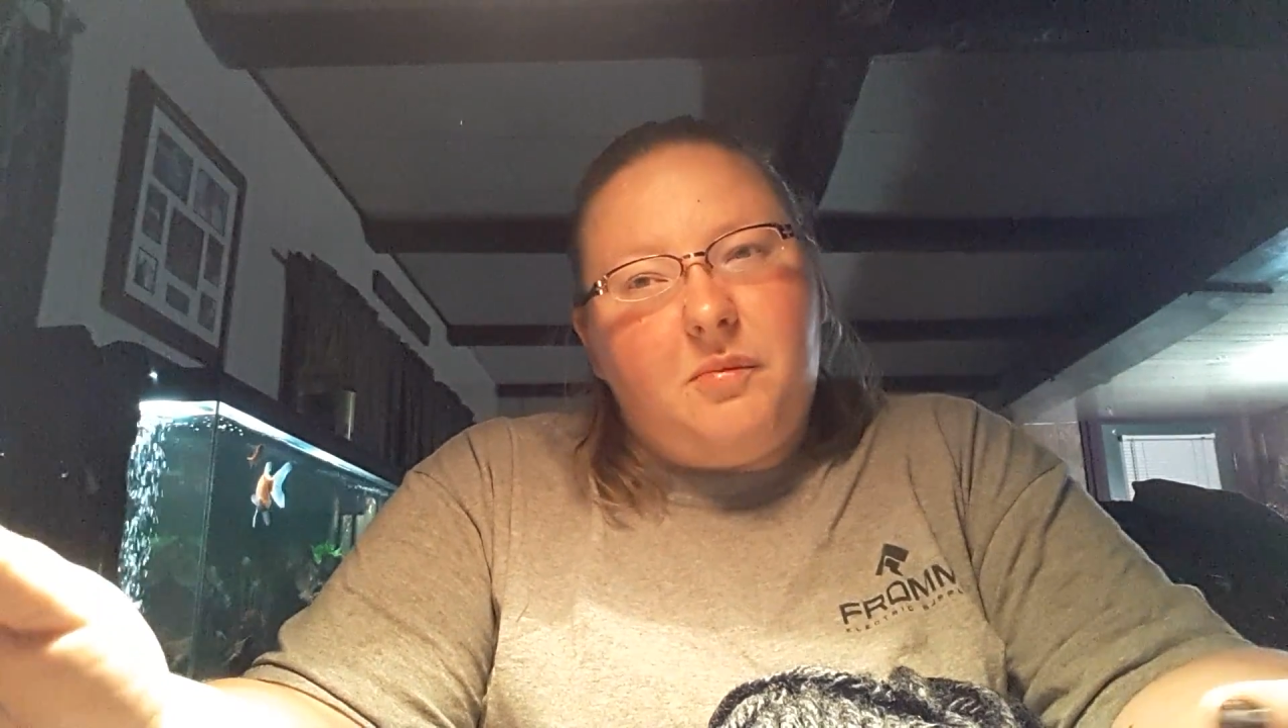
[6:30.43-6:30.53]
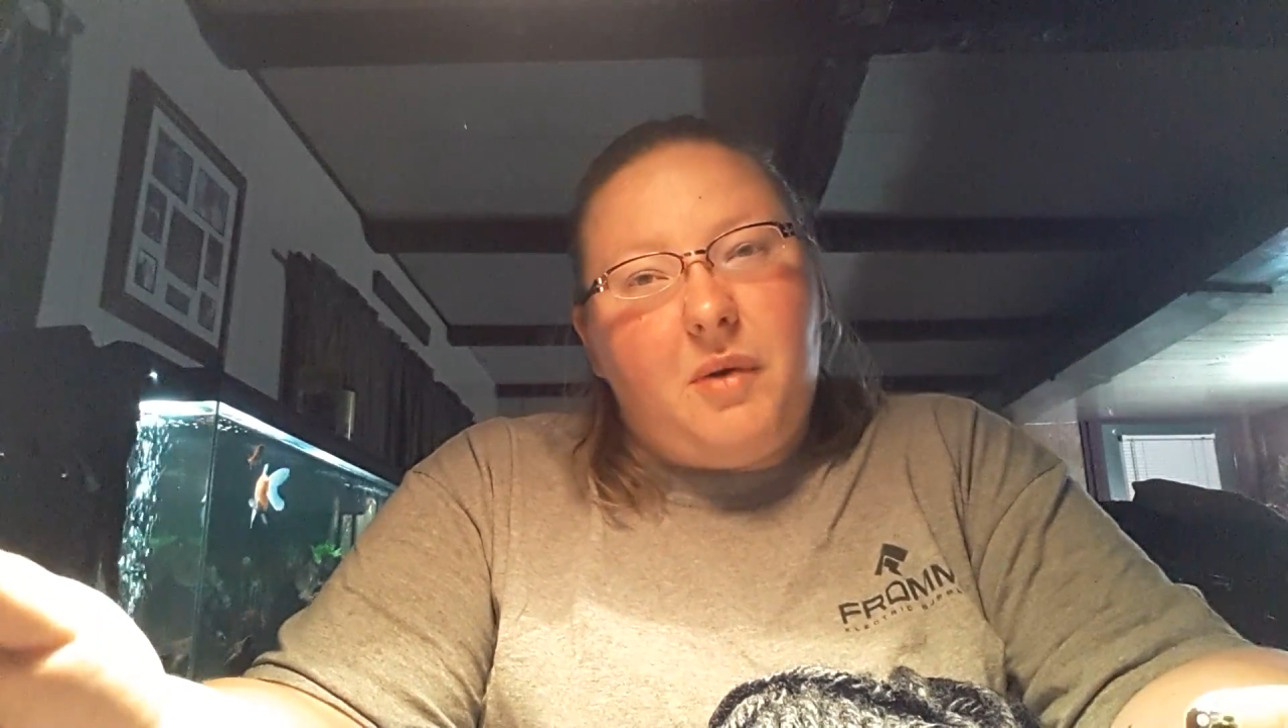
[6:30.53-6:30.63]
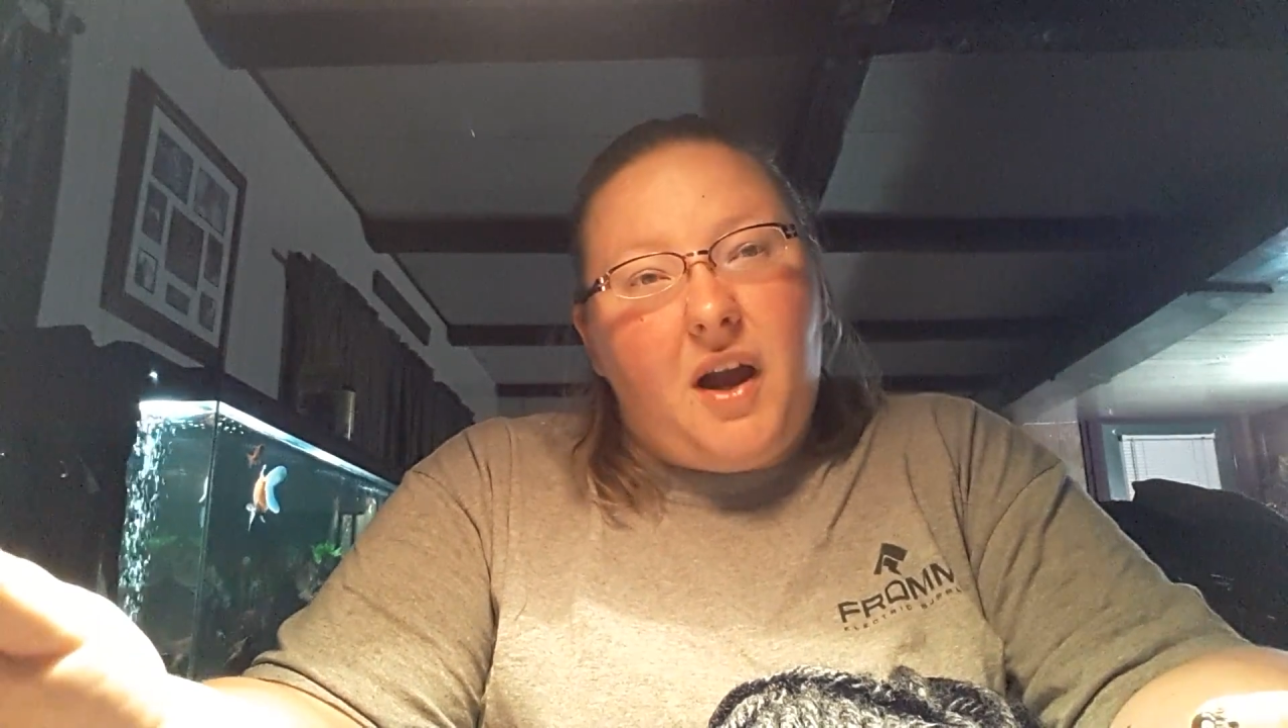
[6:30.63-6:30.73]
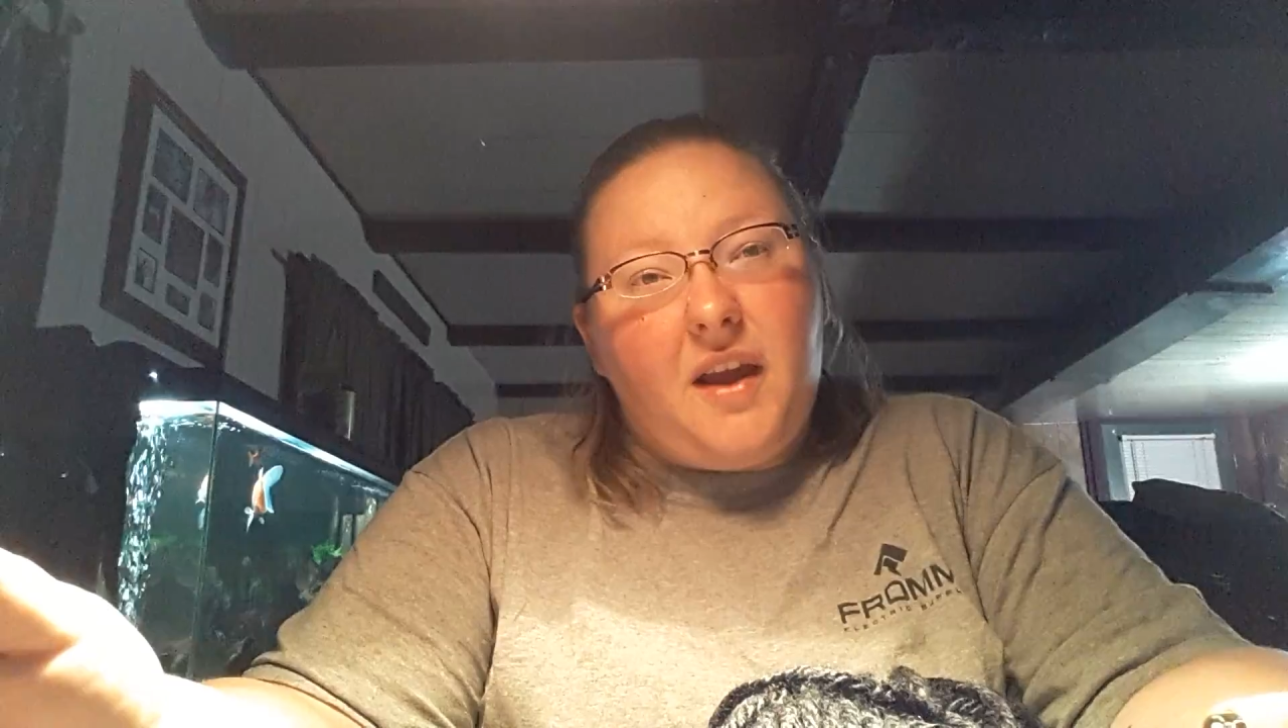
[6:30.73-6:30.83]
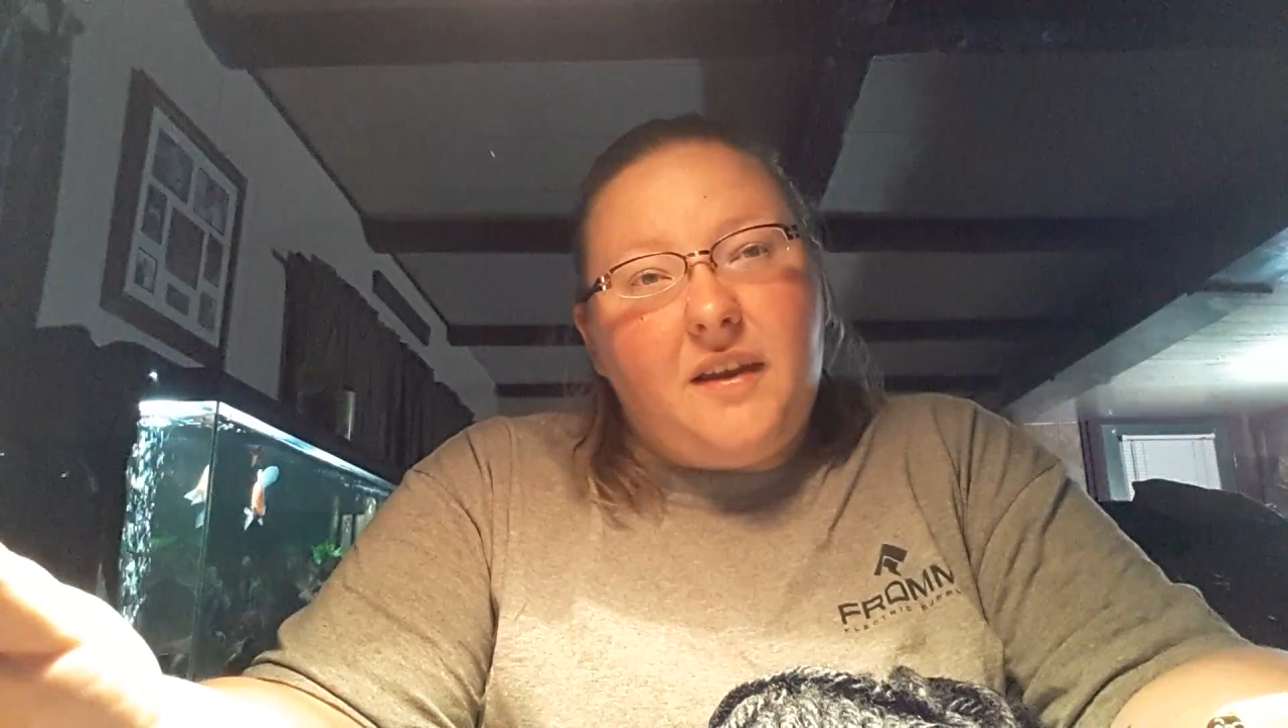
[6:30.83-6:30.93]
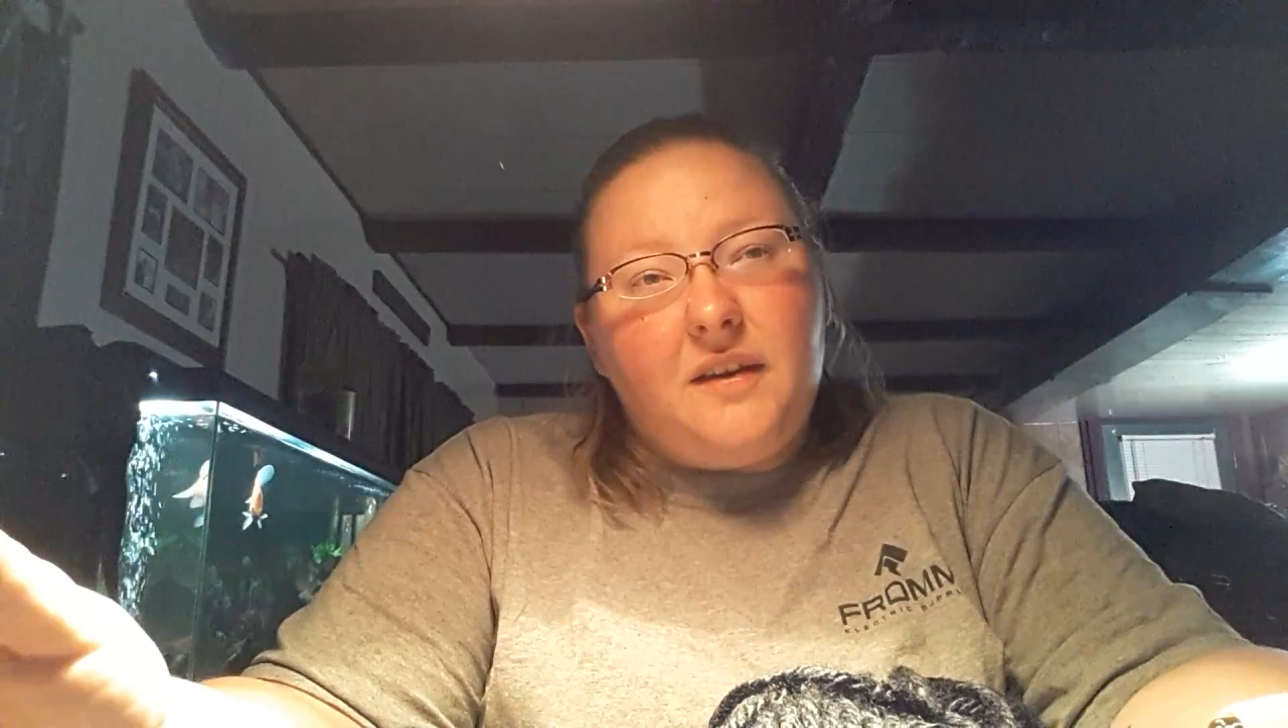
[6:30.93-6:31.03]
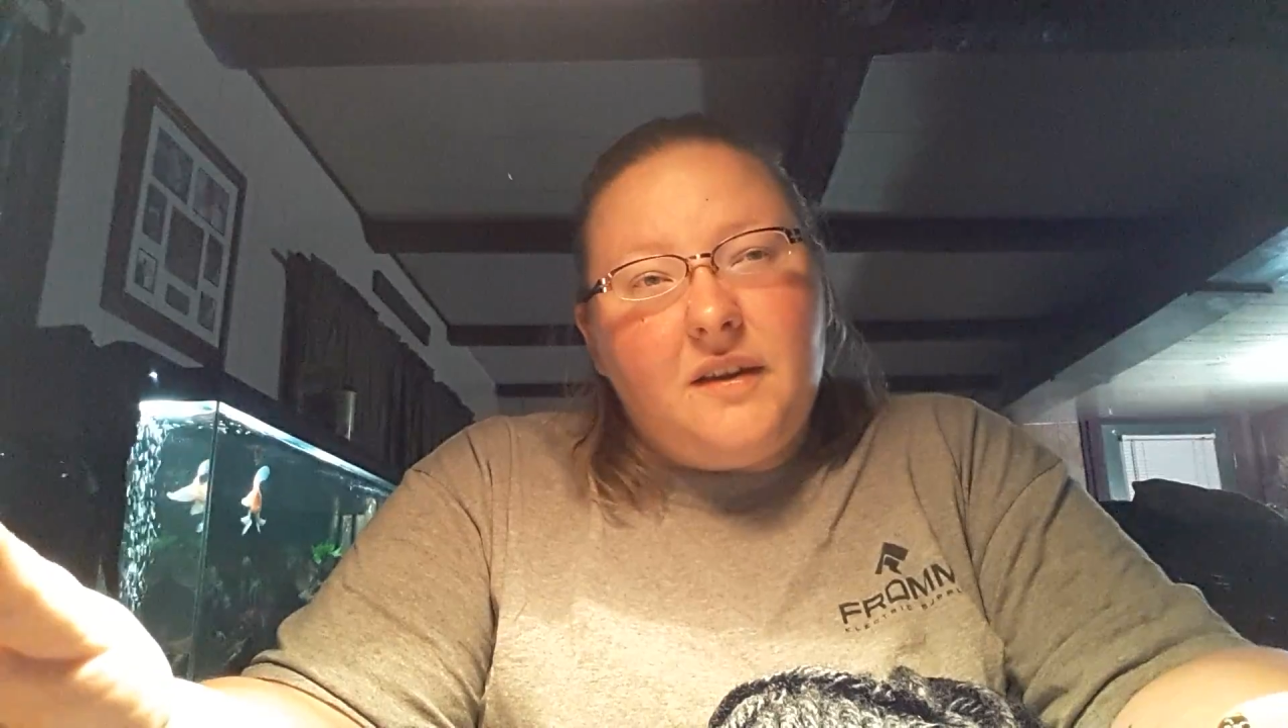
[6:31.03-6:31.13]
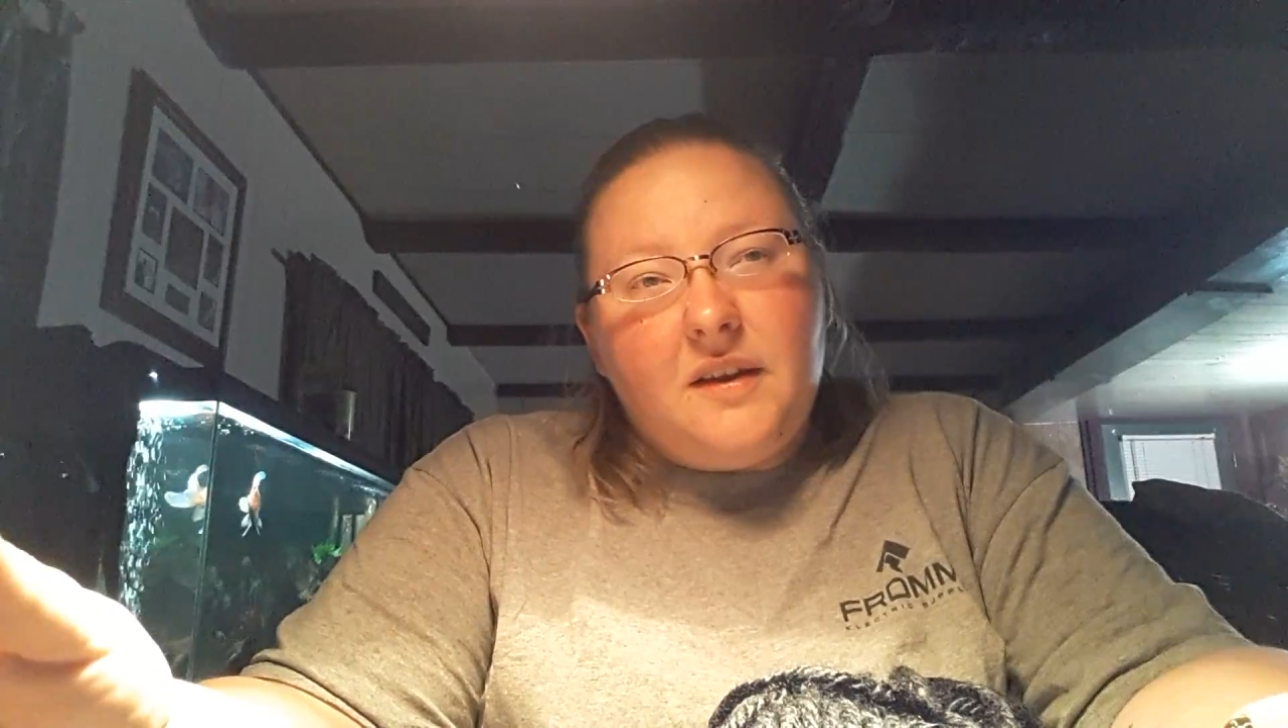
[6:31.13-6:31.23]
buy